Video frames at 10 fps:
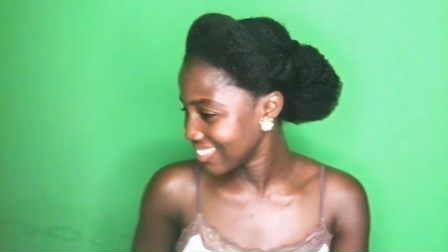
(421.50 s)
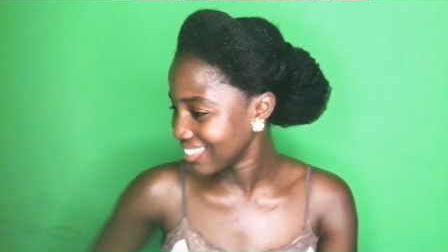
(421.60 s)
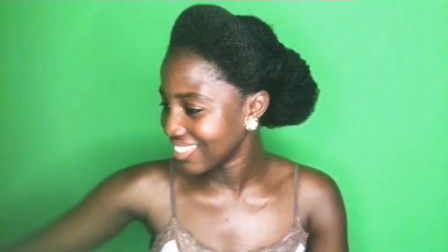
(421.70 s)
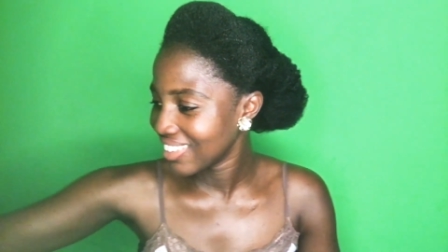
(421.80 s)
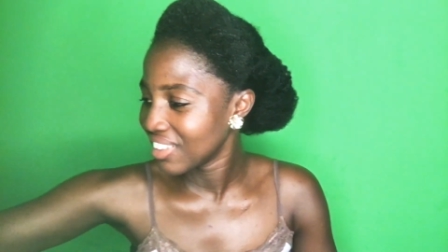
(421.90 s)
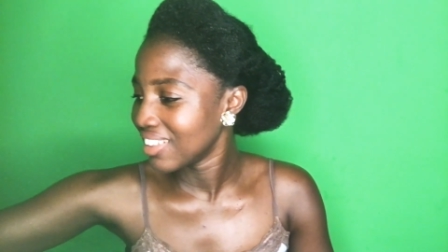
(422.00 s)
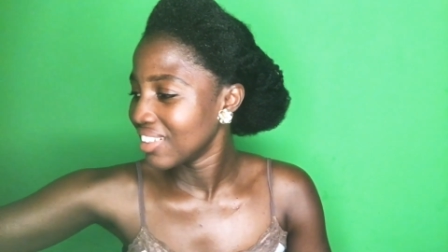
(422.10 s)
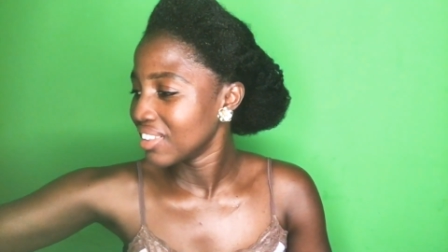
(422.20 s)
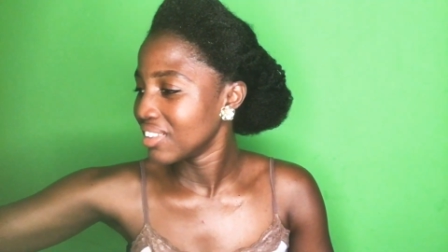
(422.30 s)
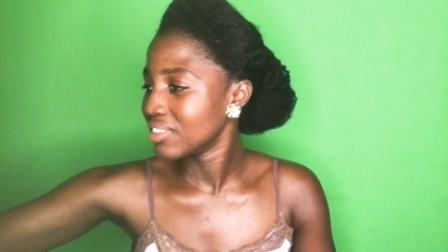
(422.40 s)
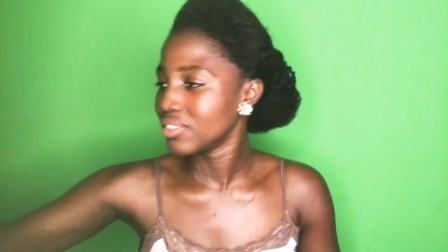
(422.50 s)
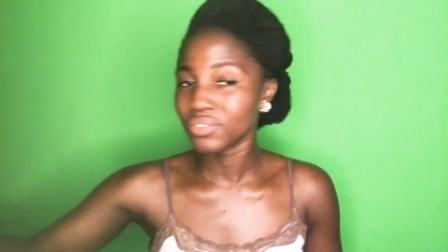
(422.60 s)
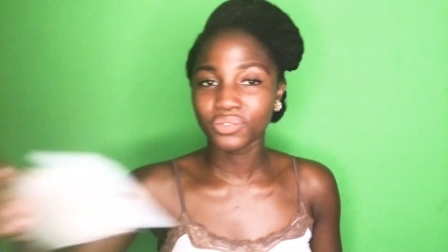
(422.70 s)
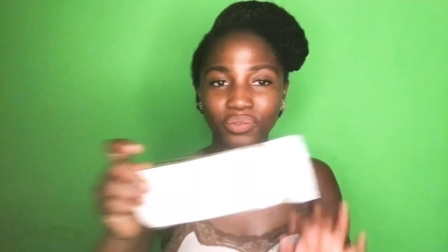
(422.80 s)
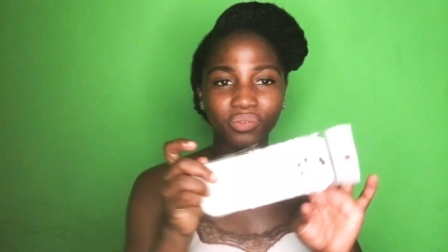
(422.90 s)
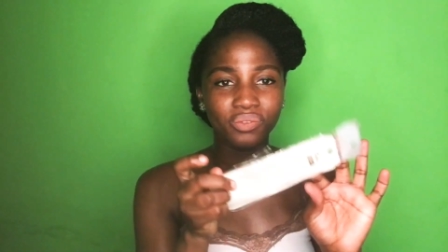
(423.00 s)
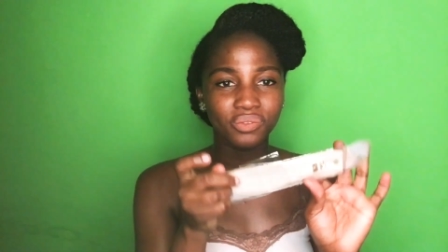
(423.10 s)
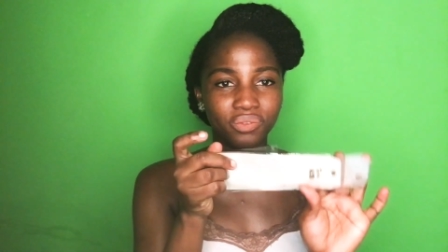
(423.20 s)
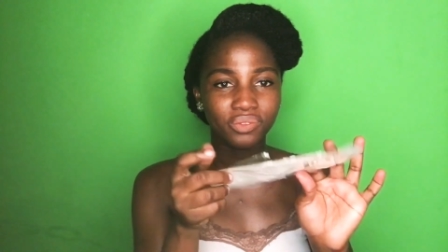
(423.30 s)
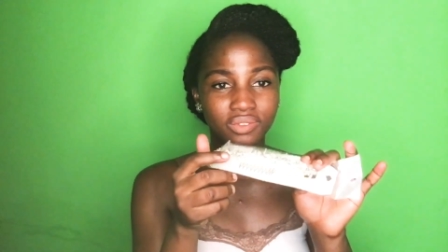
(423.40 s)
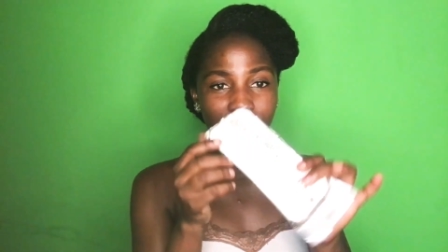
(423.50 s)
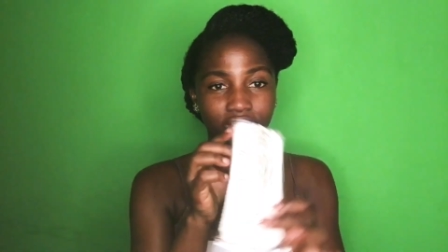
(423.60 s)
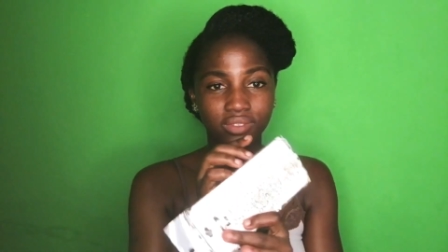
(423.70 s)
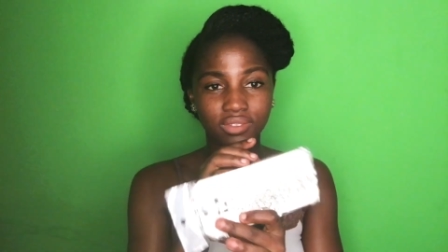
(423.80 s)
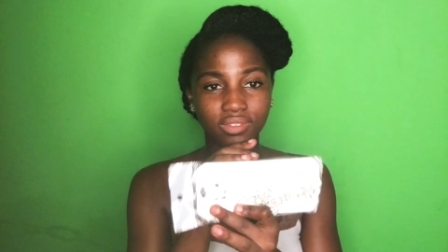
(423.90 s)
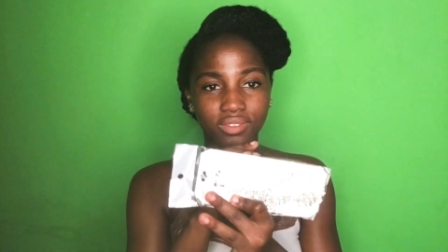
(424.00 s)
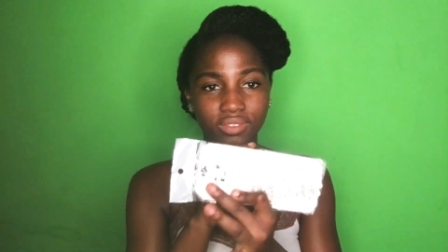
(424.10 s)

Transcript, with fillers: from mm, somewhere in town.